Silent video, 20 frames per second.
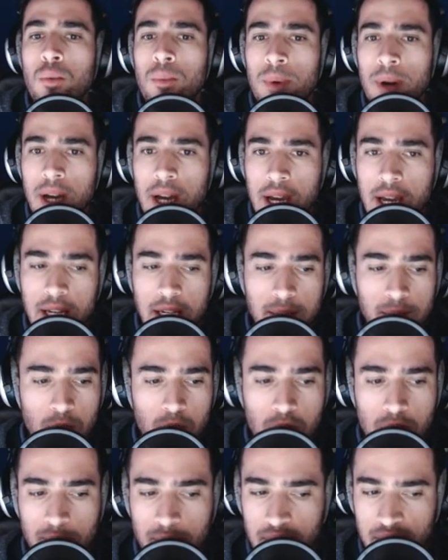many
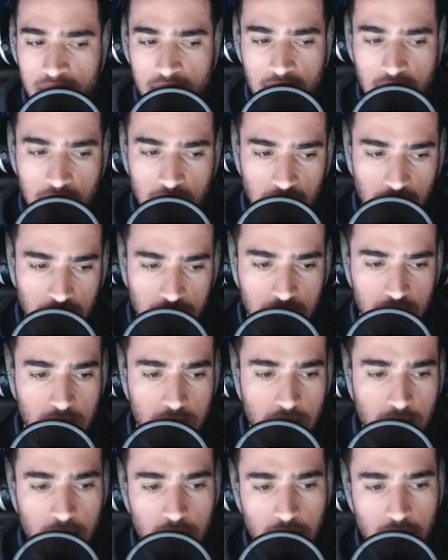more mistakes.
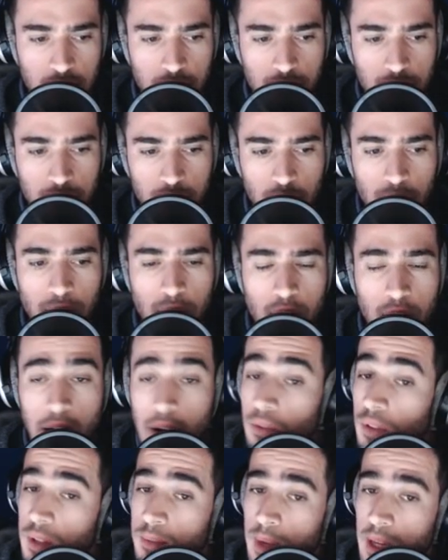So far, I
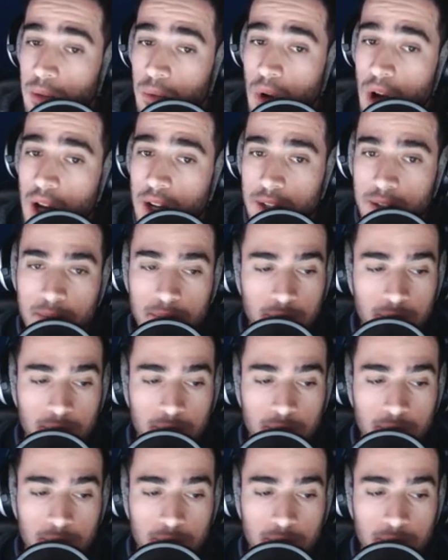only made one.